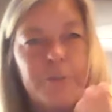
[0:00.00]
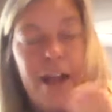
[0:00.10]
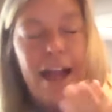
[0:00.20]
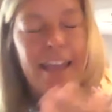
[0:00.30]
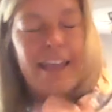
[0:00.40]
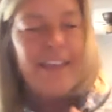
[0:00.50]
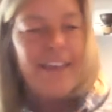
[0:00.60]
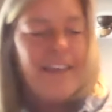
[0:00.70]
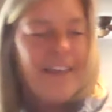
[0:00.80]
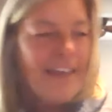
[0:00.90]
from cracking.
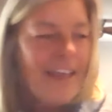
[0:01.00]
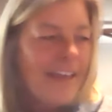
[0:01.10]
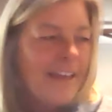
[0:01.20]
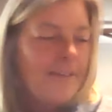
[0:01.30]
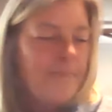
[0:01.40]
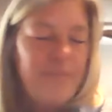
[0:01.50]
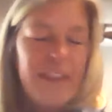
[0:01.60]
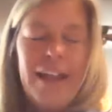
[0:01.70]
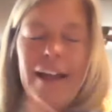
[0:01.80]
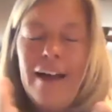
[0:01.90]

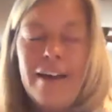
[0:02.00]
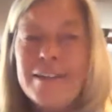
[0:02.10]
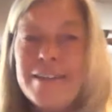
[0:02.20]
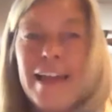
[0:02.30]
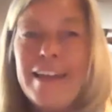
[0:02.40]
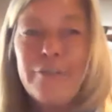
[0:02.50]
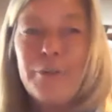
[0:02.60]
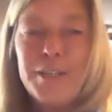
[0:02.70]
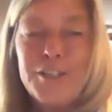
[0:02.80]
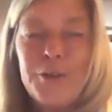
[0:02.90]
And honestly, I
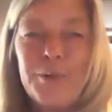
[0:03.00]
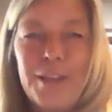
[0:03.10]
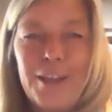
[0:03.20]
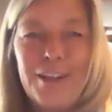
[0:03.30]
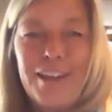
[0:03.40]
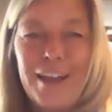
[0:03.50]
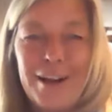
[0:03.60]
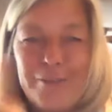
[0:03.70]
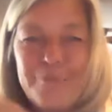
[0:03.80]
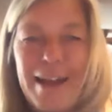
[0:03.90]
never really took really good
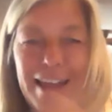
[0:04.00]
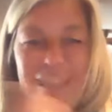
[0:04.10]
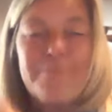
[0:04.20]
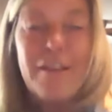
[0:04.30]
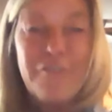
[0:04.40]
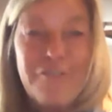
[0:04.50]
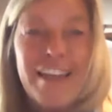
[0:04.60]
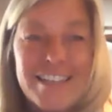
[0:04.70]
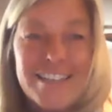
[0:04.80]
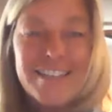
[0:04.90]
care of my
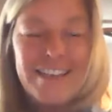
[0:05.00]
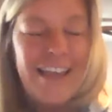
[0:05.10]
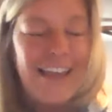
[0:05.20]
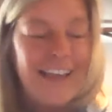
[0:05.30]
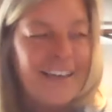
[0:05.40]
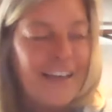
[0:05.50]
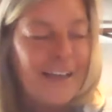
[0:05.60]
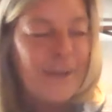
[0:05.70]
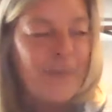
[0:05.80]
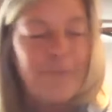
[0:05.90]
face. And
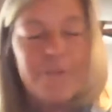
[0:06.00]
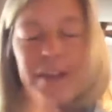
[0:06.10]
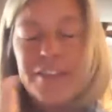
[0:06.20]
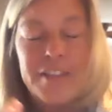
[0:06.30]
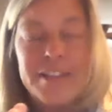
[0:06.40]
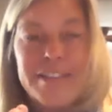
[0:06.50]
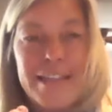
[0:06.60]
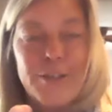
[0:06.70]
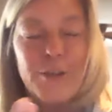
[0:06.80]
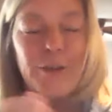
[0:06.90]
other than
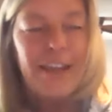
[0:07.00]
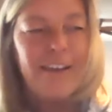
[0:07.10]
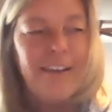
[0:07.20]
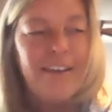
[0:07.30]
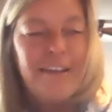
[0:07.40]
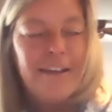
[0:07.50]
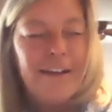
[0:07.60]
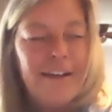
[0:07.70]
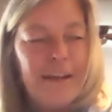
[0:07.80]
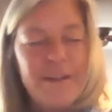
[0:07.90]
sunscreen,
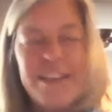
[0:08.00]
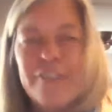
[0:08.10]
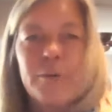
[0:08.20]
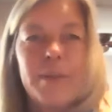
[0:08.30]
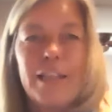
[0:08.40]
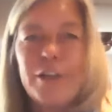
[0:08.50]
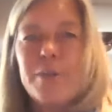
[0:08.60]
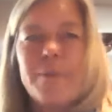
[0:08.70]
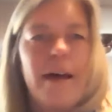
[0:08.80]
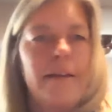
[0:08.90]
I never really
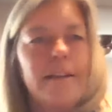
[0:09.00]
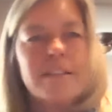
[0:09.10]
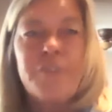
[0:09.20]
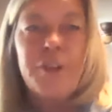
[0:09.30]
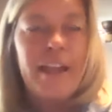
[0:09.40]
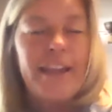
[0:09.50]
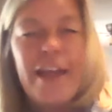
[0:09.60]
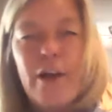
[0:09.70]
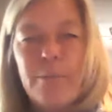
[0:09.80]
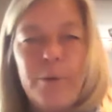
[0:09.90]
learned about
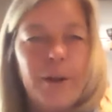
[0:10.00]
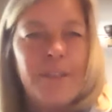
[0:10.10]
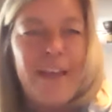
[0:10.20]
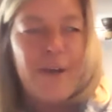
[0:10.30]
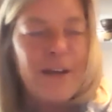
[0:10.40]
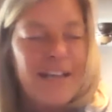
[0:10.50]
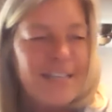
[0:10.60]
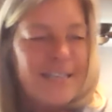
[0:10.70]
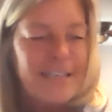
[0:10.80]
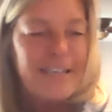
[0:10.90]
exfoliating, how important that
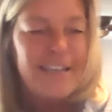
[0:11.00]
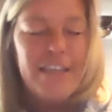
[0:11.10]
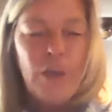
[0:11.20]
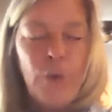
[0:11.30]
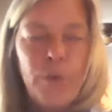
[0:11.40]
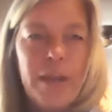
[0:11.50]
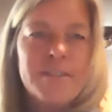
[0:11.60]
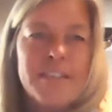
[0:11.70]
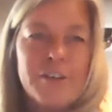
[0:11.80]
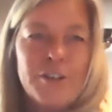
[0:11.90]
was. And when I
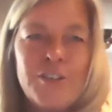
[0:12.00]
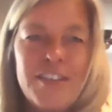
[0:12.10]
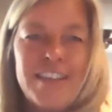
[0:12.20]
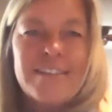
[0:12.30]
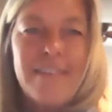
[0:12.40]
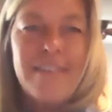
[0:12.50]
was introduced to this